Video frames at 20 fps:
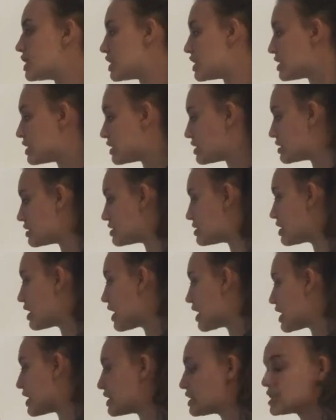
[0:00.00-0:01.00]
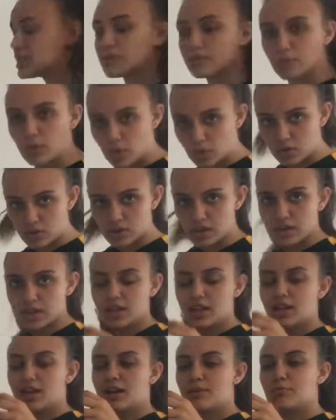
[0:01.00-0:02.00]
is a small
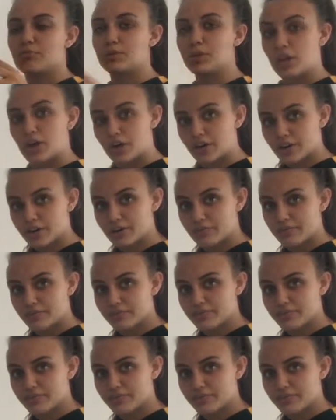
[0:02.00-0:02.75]
block